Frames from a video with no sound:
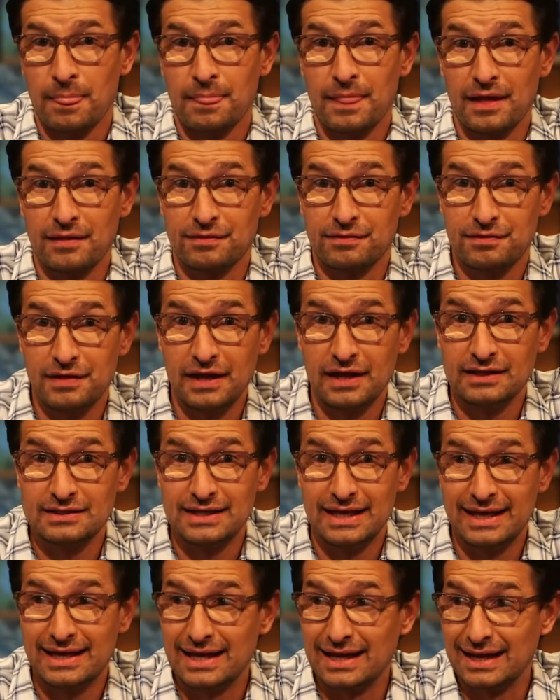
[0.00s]
that thinks
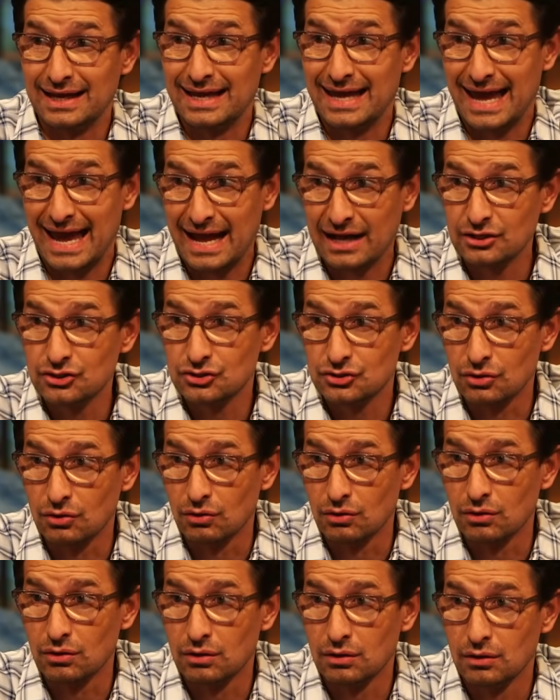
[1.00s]
he can
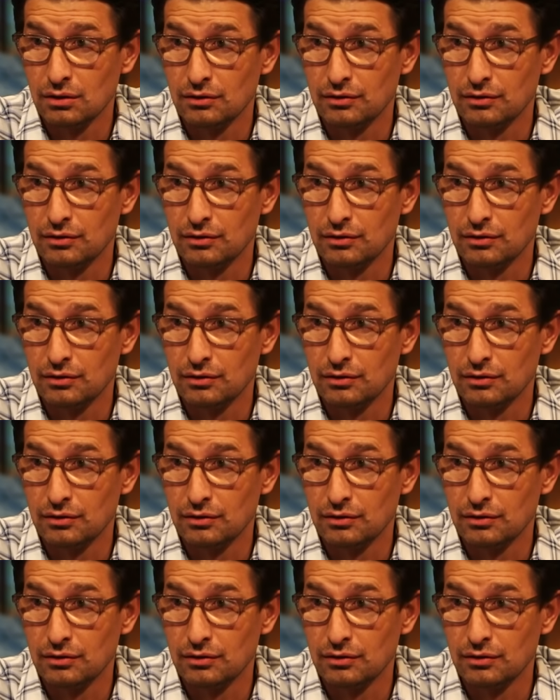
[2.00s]
cancel